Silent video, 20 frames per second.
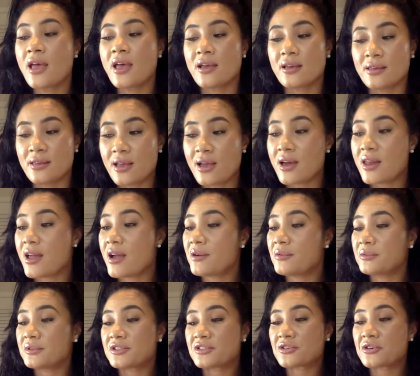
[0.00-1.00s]
Yeah, that
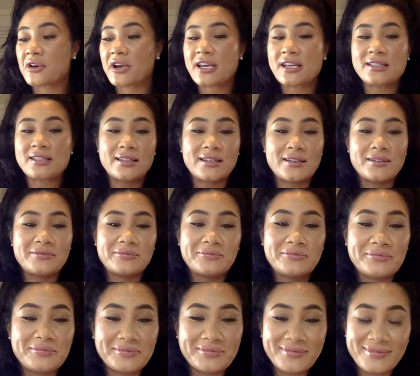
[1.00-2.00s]
was crazy.
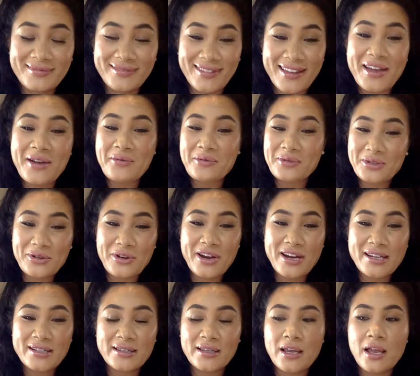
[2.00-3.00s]
That was
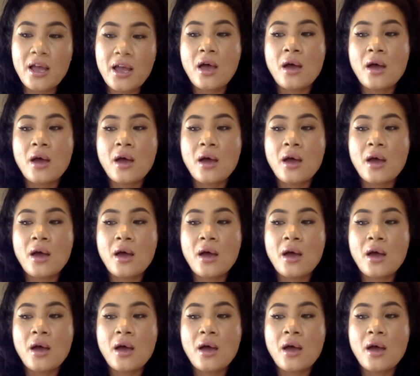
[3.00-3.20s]
crazy.